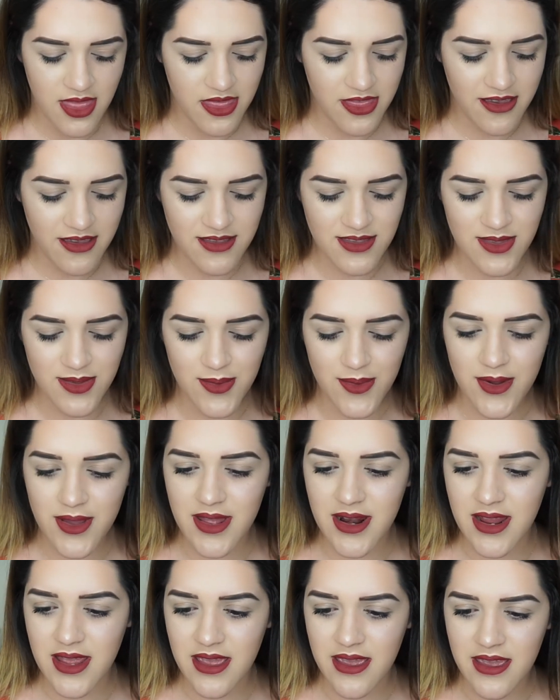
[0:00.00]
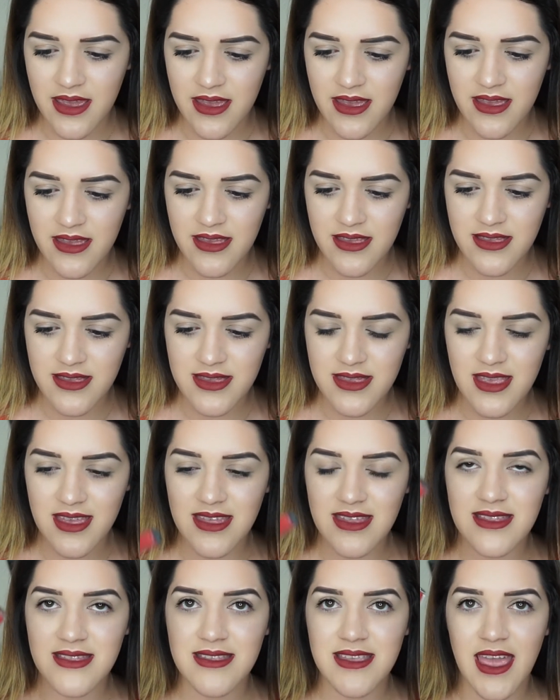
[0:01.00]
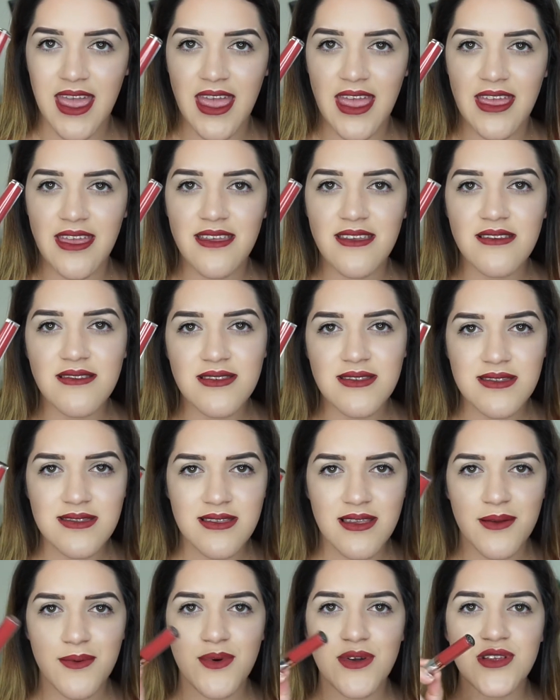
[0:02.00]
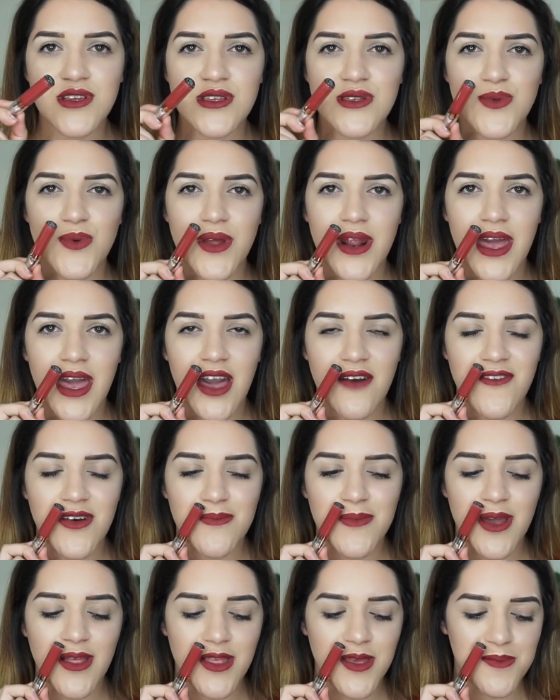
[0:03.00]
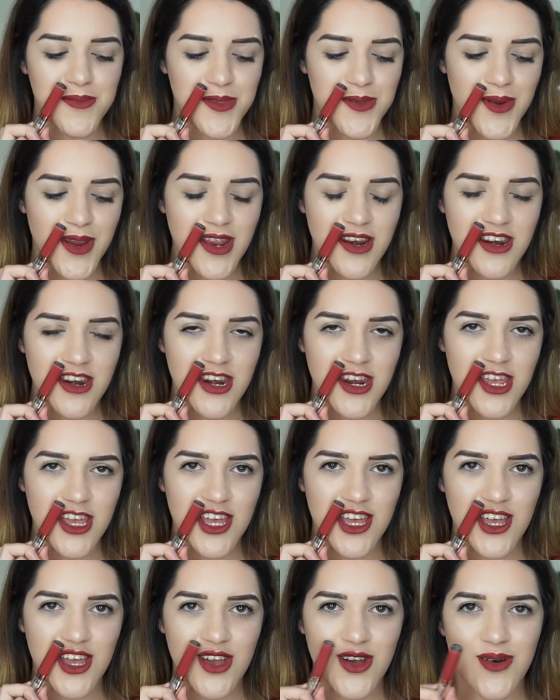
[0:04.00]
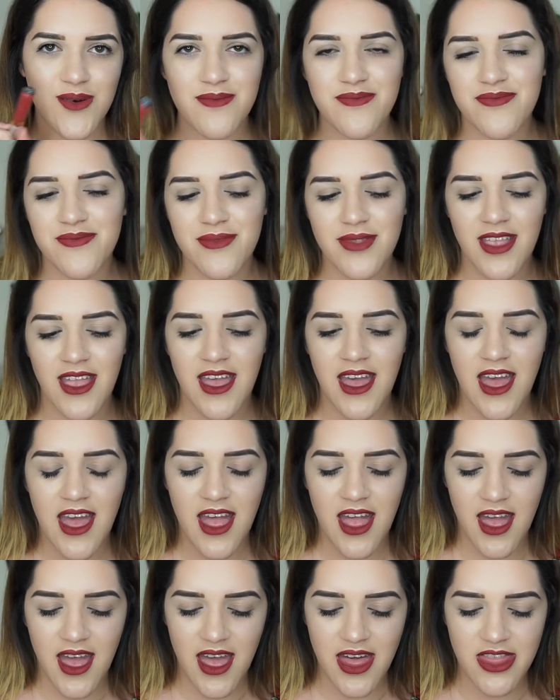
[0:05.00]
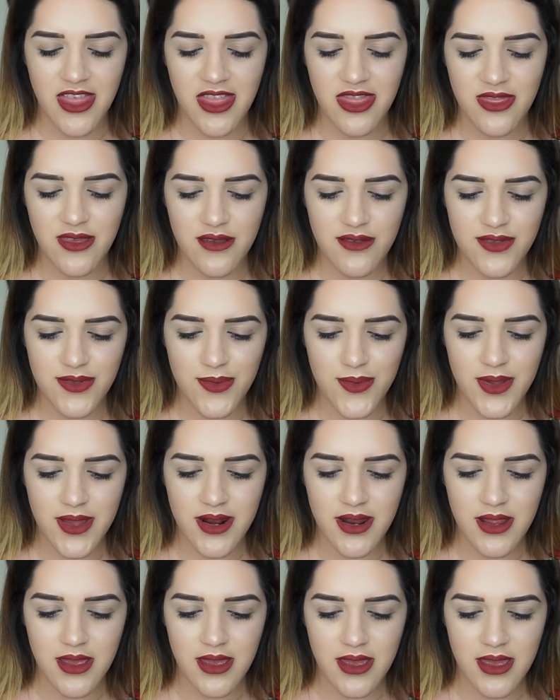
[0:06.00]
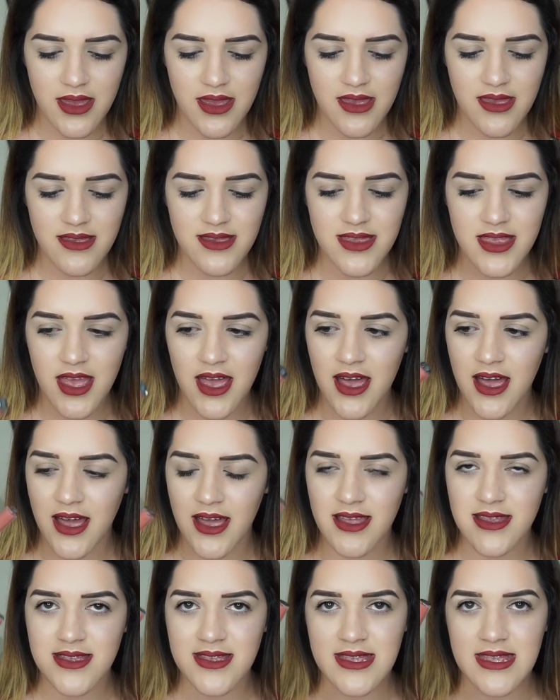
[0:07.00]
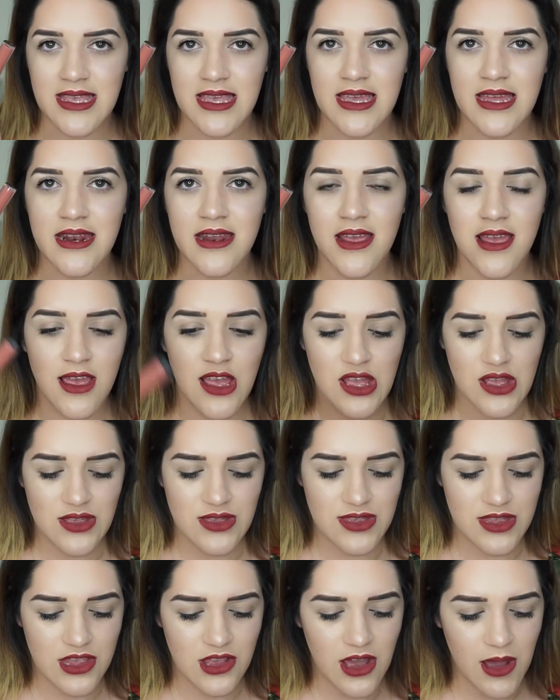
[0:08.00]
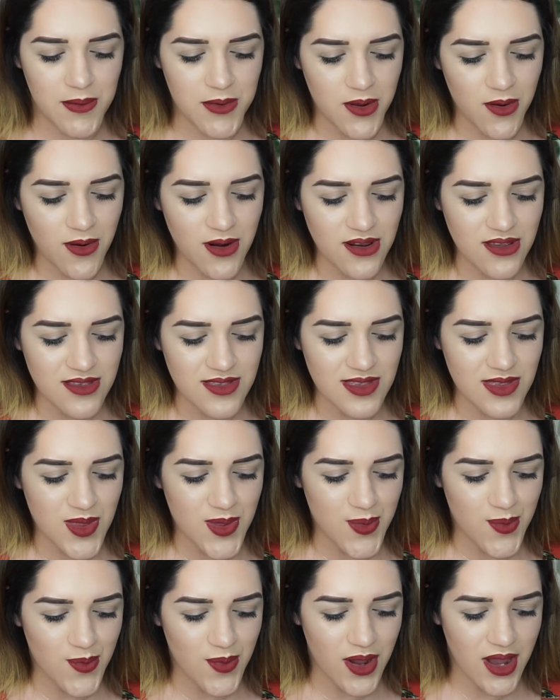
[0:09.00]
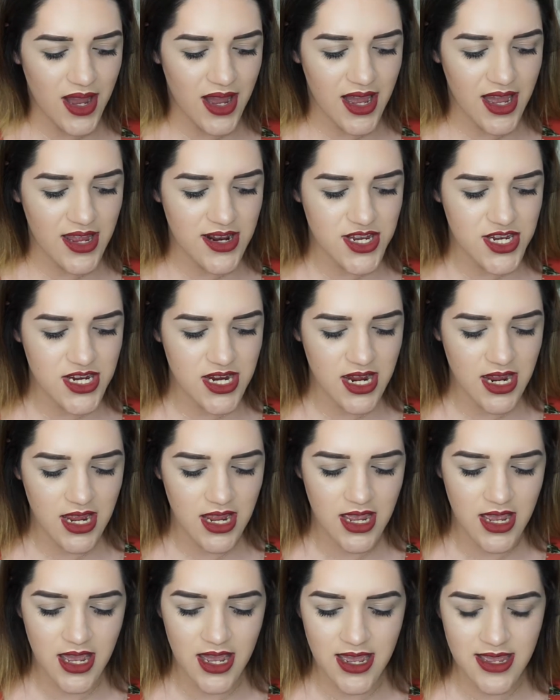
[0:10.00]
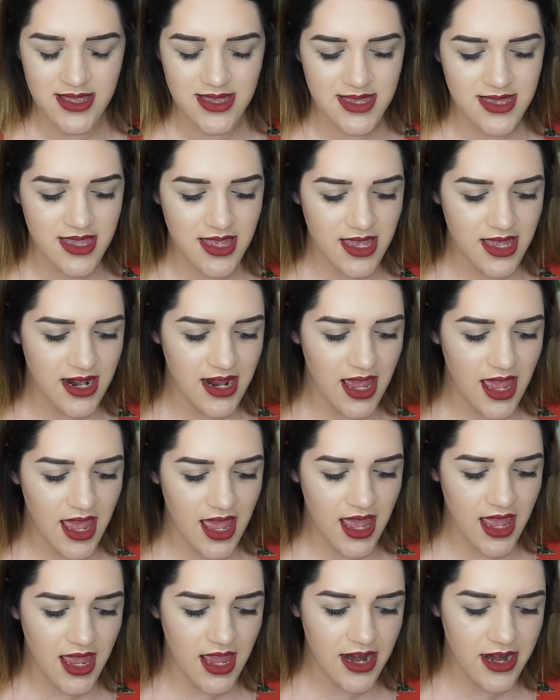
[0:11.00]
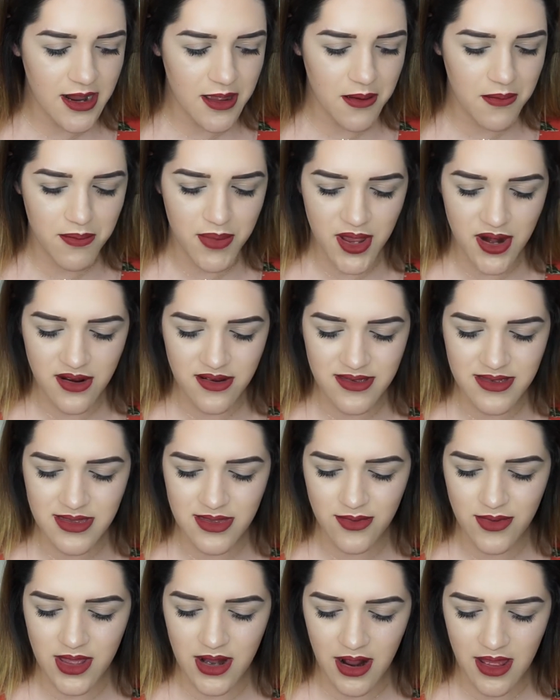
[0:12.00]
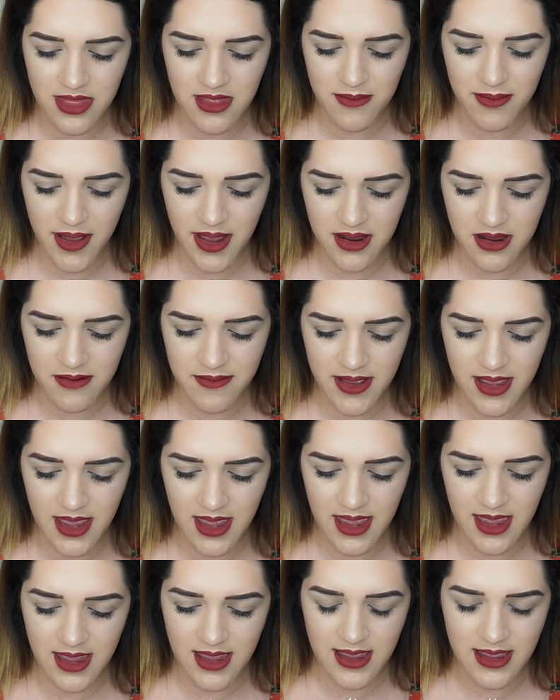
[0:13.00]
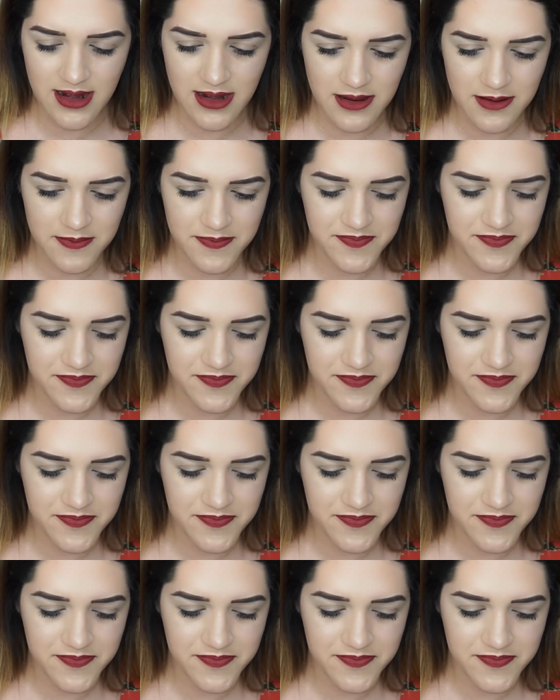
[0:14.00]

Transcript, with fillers: This one is Dazed, which is what I have on my lips right now. And then this one is Hudson. So I'm going to swatch Hudson and Bittersweet on the back of my hand